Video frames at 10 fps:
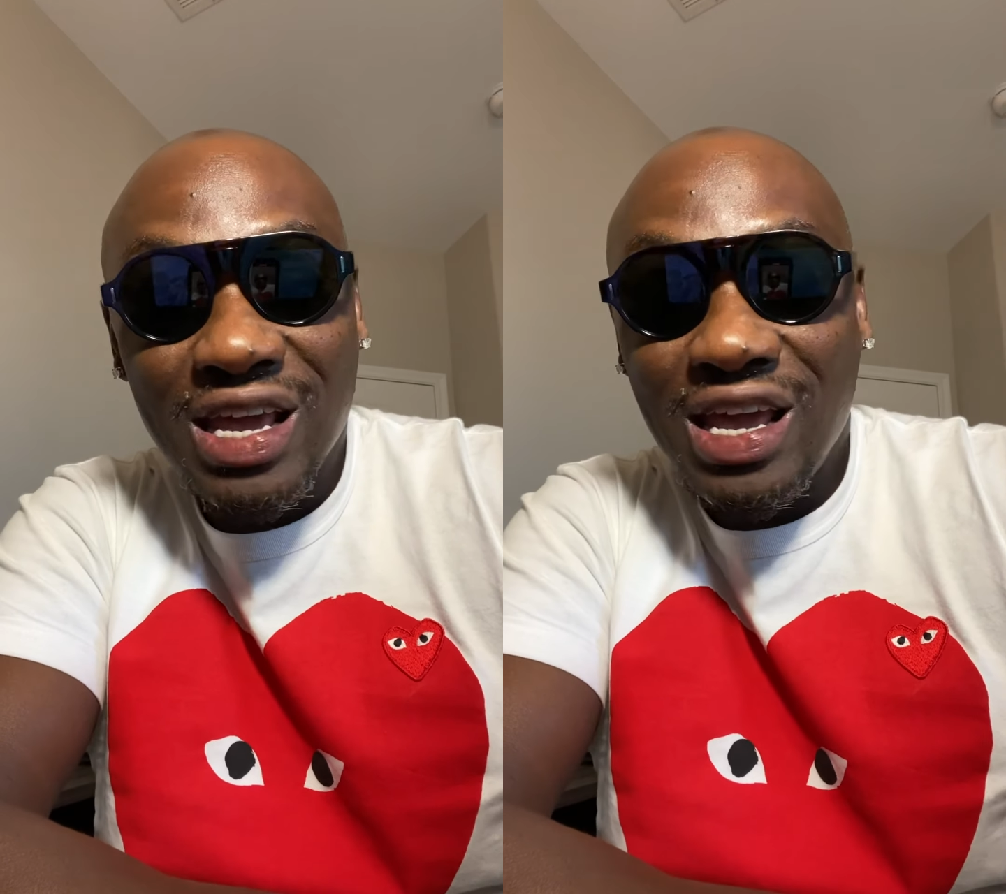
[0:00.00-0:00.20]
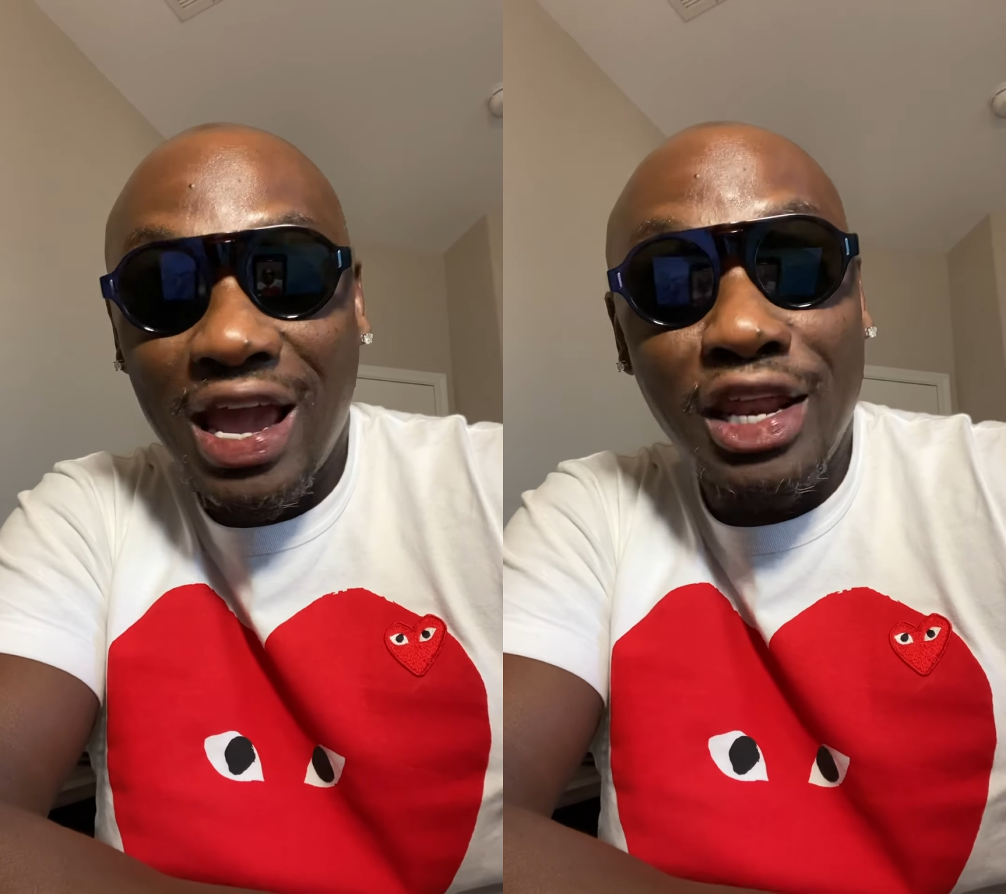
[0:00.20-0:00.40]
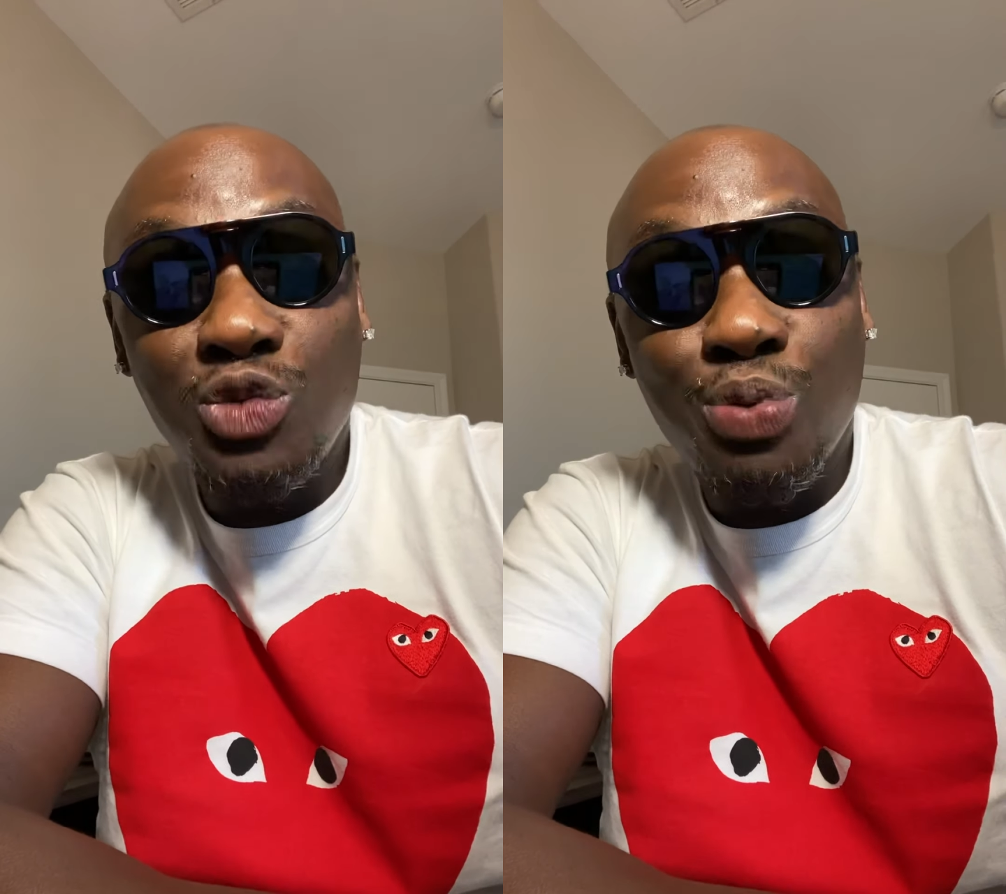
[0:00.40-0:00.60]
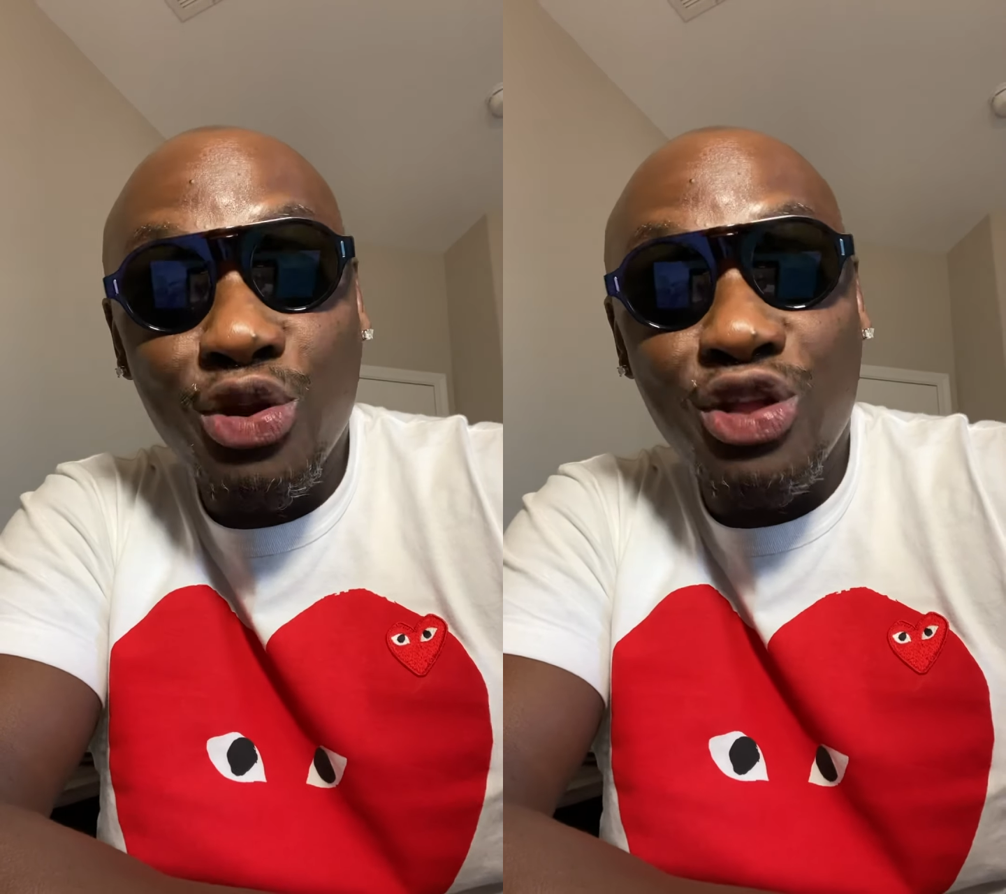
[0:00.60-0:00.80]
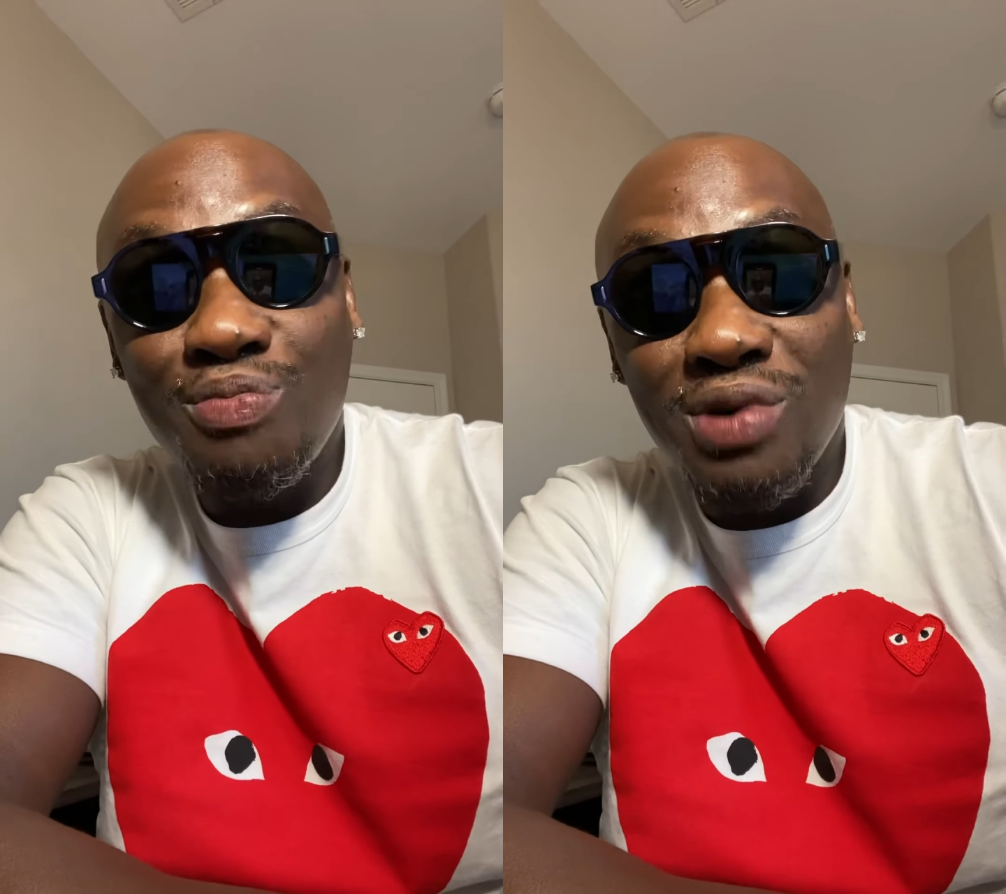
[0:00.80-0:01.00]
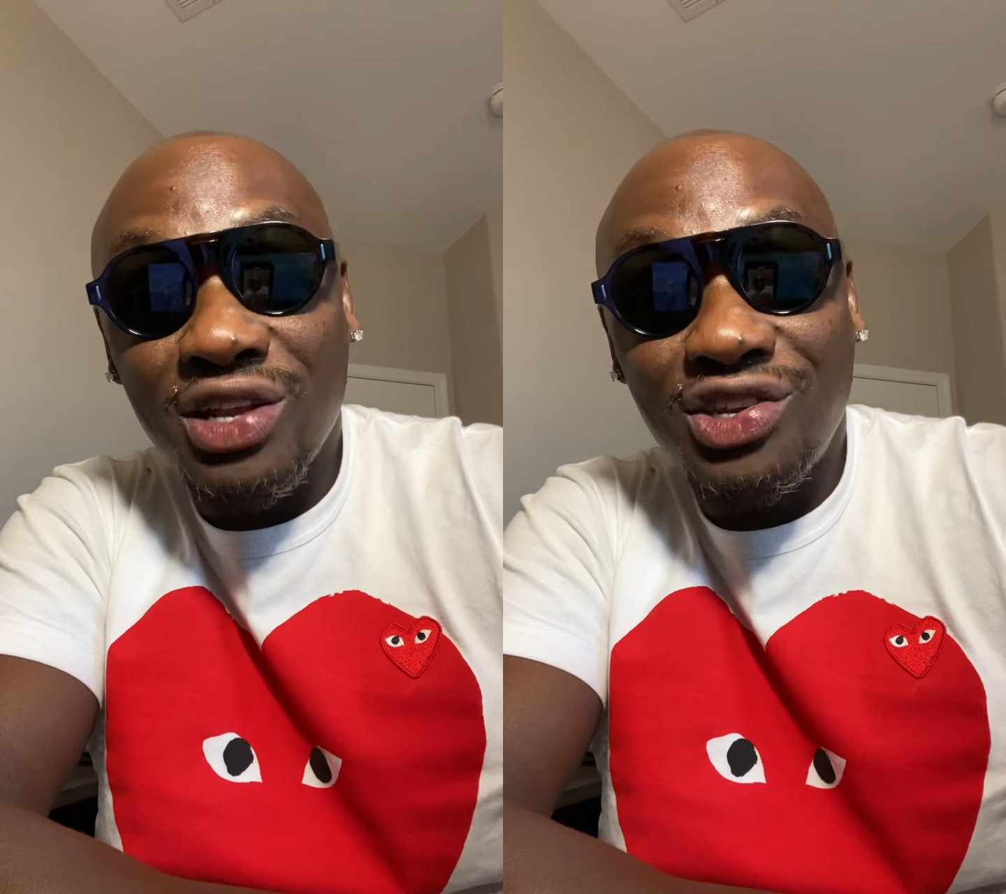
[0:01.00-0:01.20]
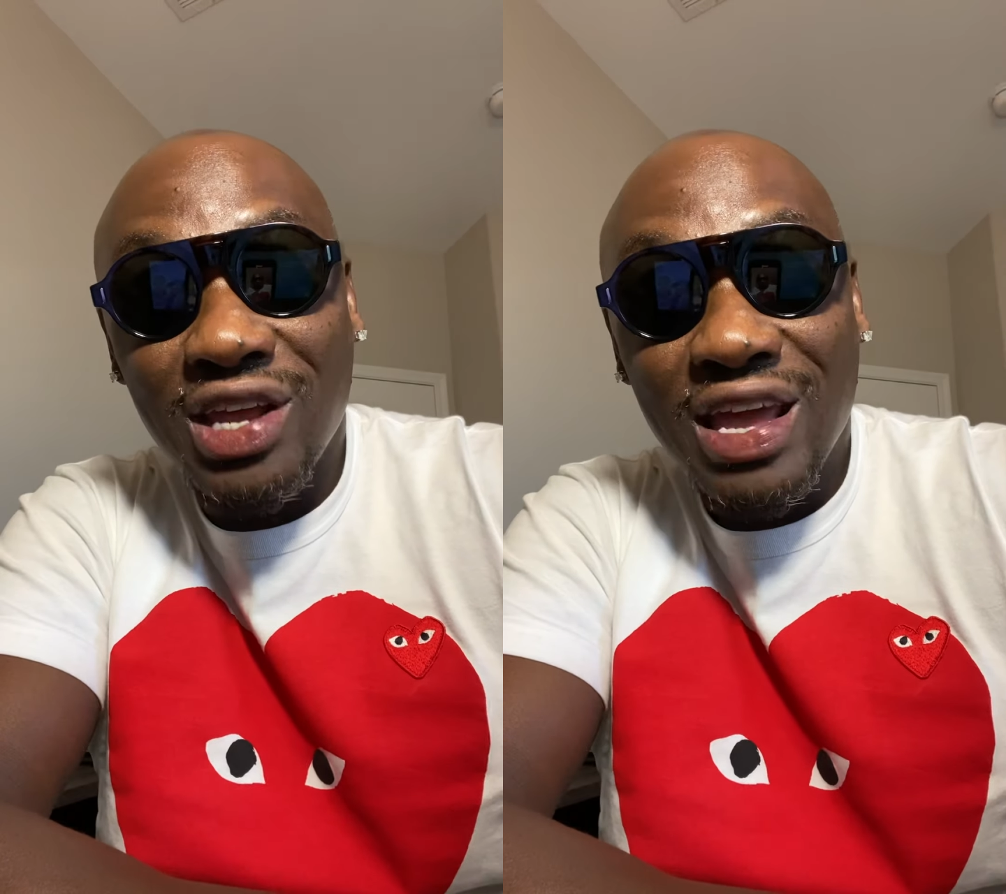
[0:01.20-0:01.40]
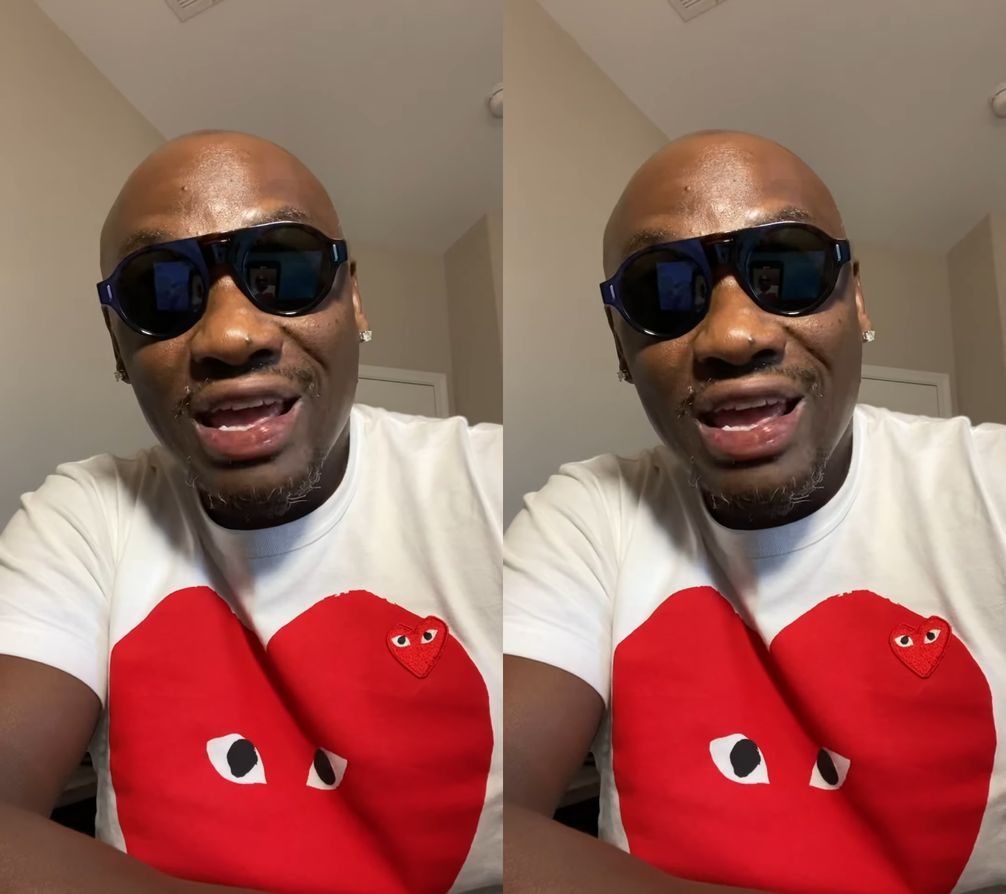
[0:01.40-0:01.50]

And he's pretty much